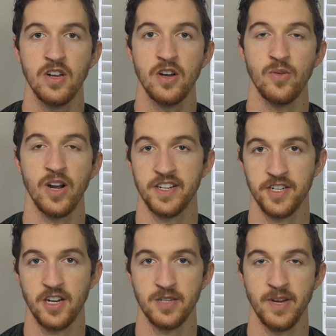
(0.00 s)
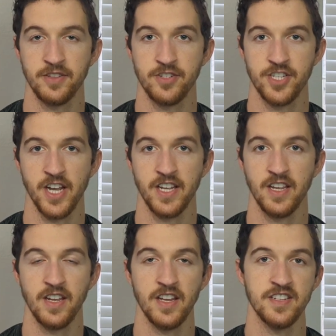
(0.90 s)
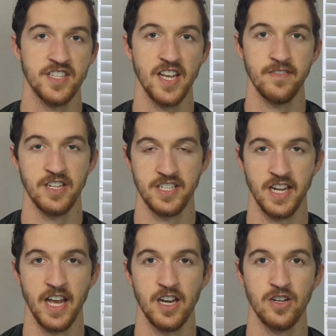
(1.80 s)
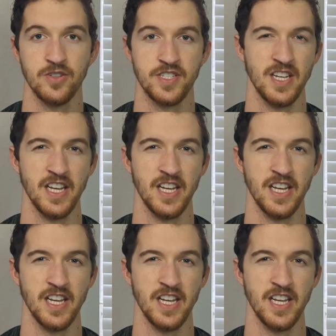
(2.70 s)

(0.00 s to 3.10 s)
where I talked about their checking and savings accounts